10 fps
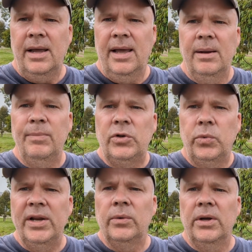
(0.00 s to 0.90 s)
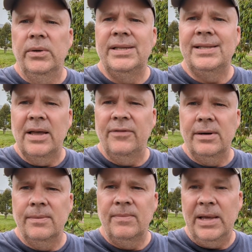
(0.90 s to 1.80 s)
And in between rows,
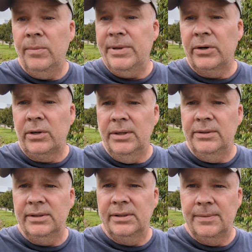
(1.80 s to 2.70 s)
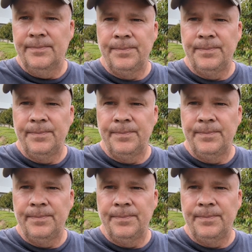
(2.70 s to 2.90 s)
seven. That would be your closest